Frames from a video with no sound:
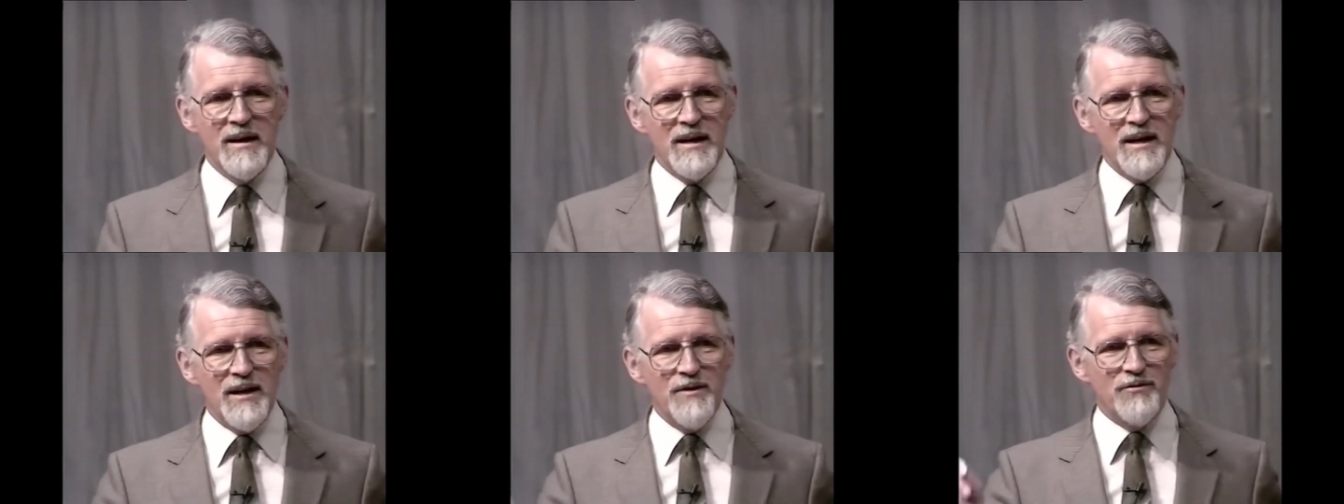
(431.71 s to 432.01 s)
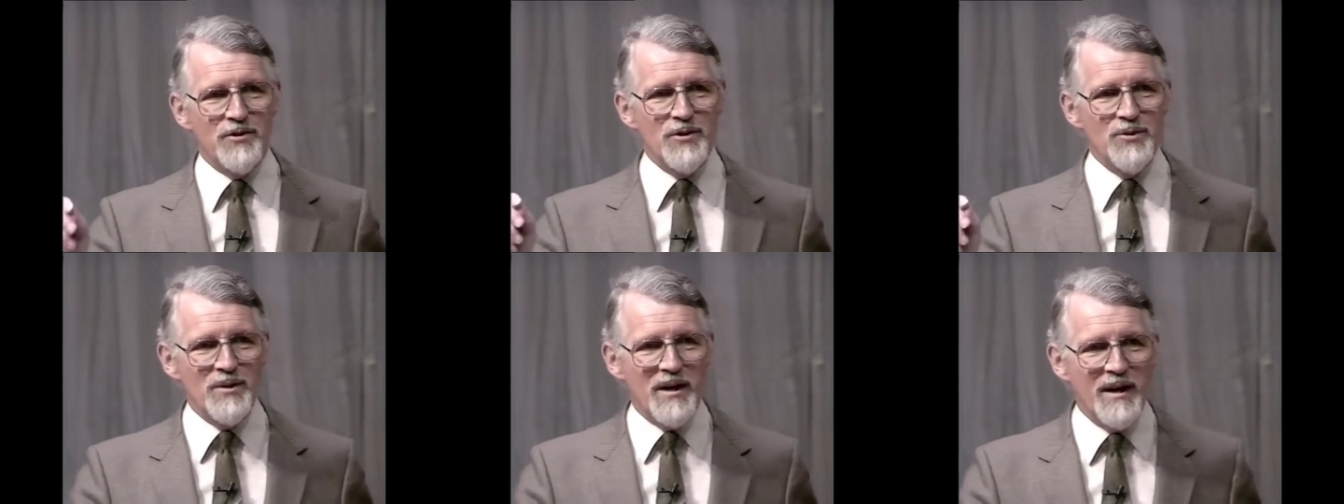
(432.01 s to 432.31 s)

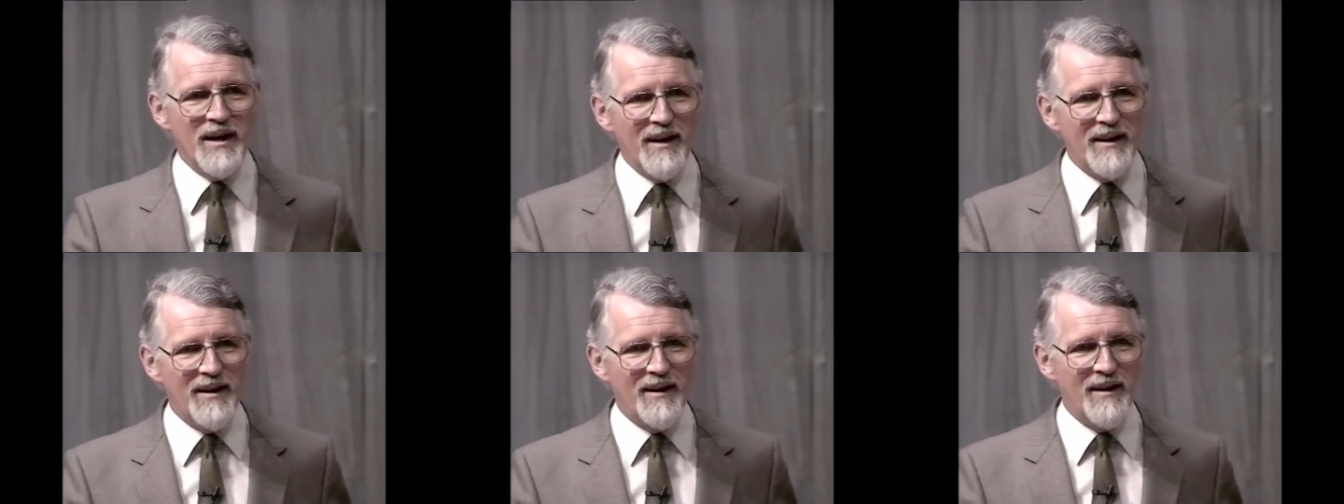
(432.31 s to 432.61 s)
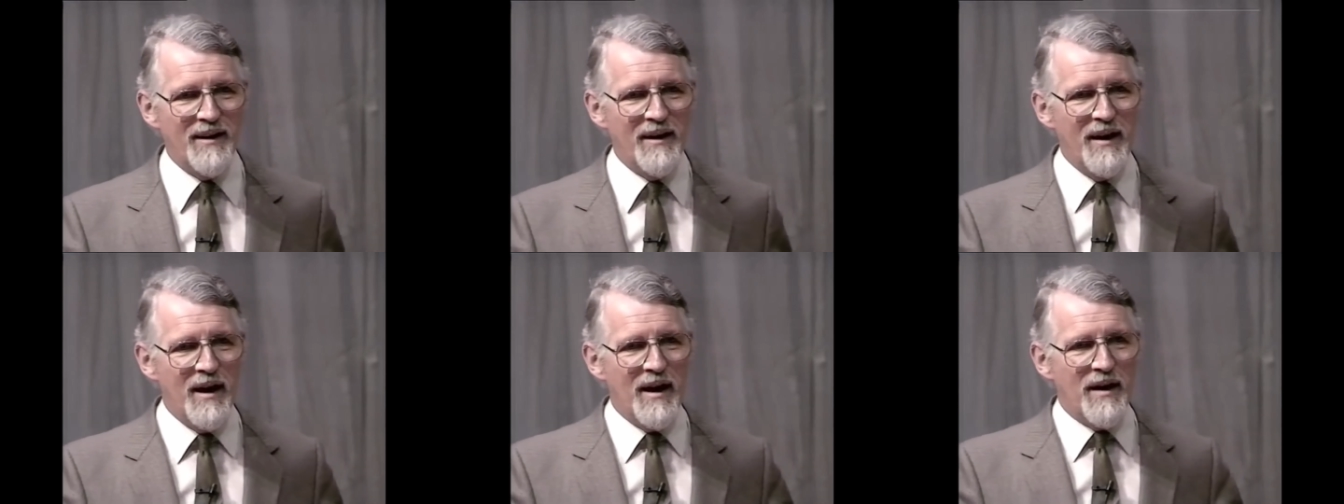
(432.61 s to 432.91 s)
If you
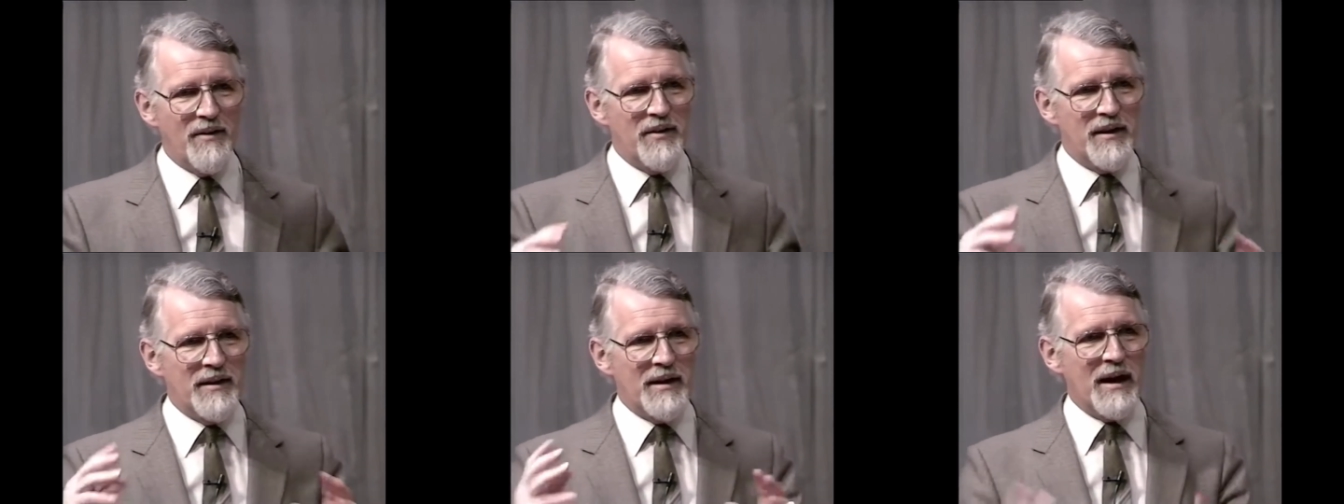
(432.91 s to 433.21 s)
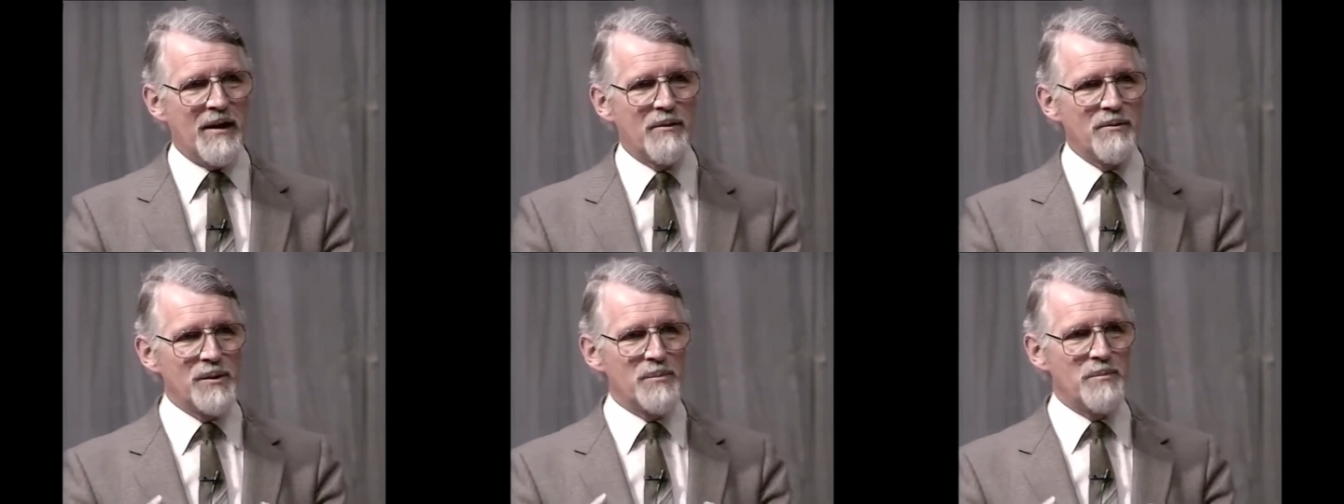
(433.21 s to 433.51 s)
are, then
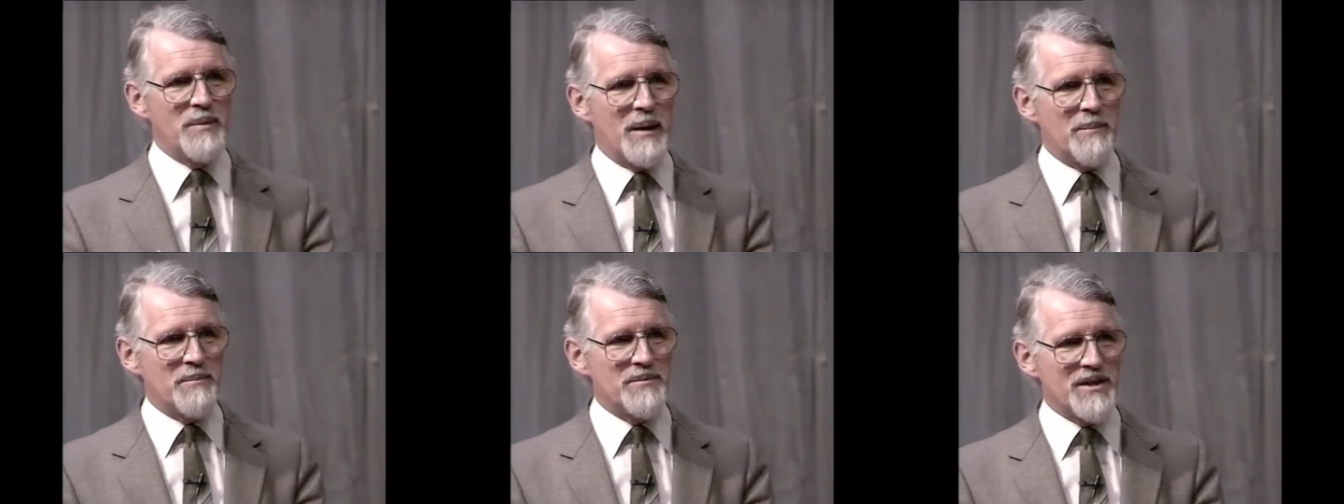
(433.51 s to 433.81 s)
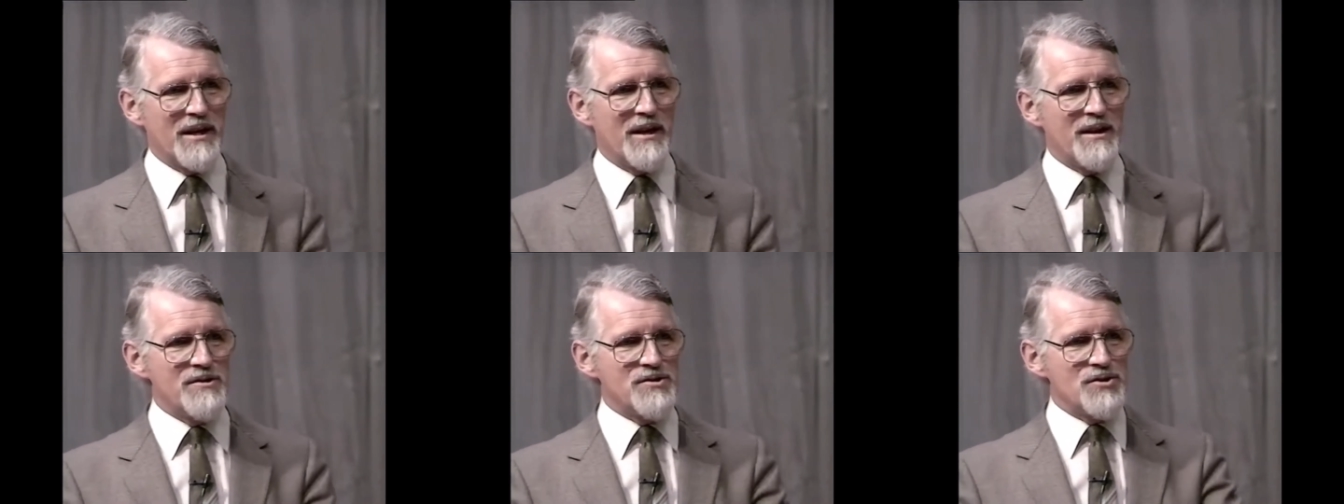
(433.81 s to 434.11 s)
I will
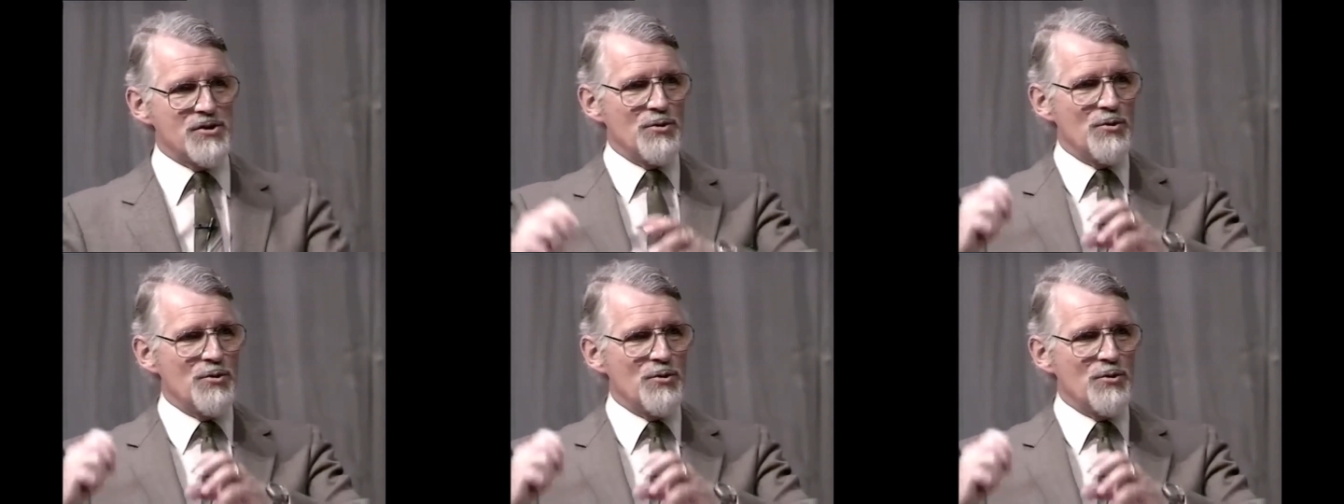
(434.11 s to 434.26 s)
baptize